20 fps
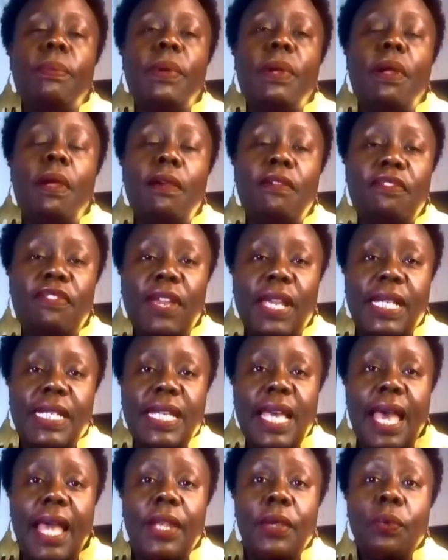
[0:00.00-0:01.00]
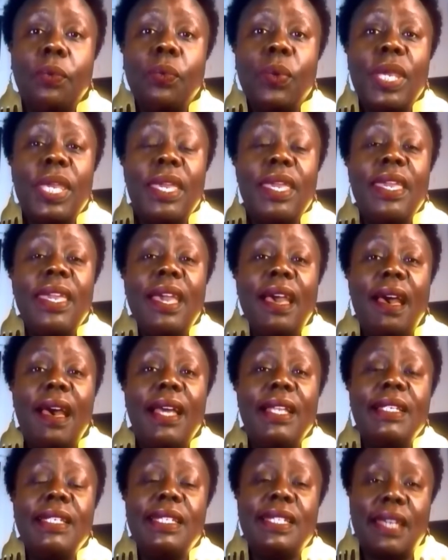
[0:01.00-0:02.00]
Perfect, and we
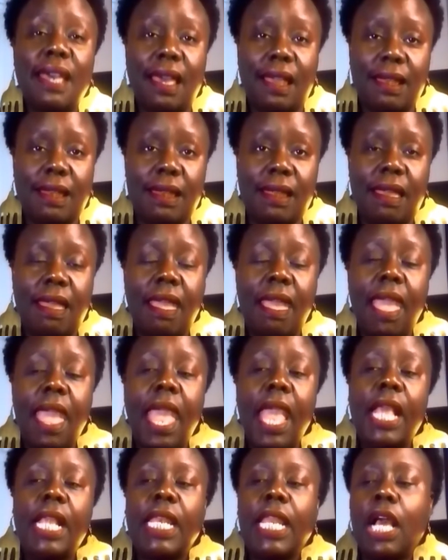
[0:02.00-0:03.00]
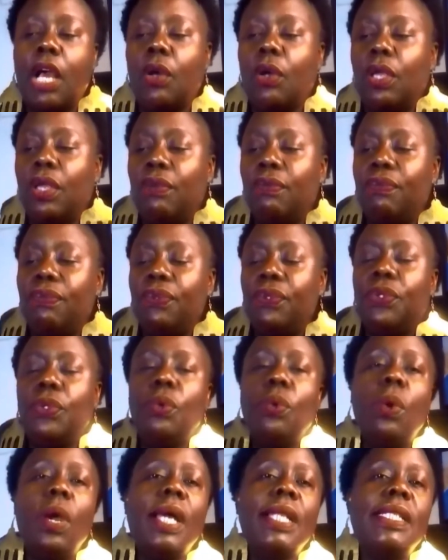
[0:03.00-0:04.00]
are done. Now, if
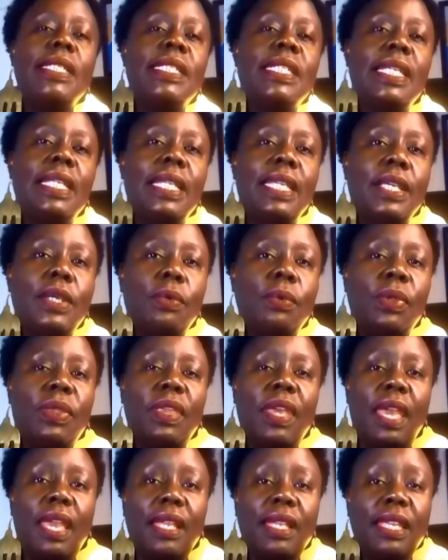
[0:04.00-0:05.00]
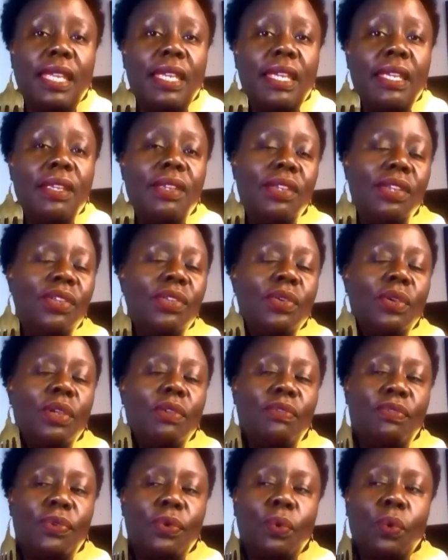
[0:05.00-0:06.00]
you are dealing with any,
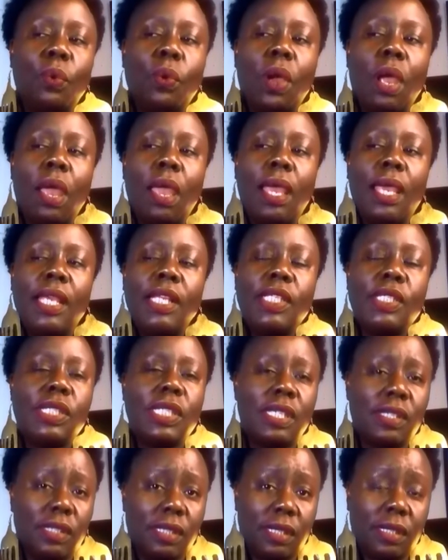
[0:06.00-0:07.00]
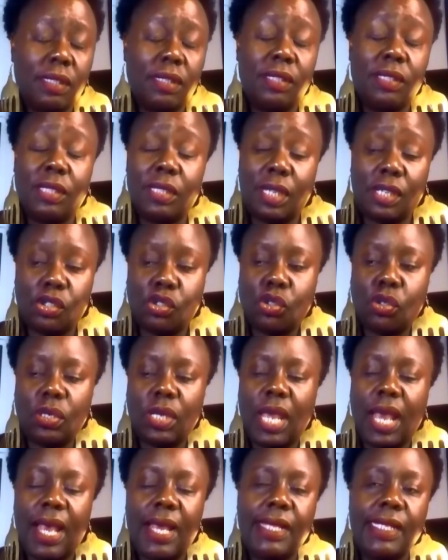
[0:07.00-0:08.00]
if this
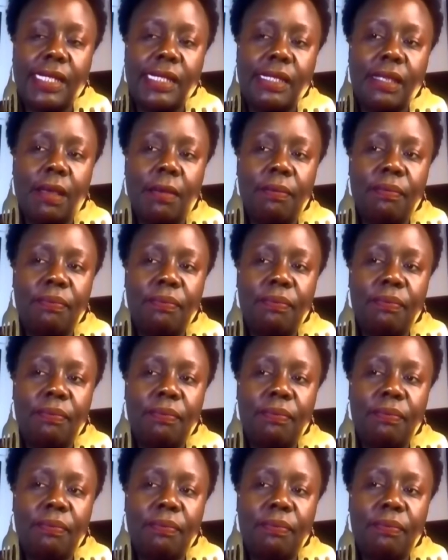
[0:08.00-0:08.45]
session has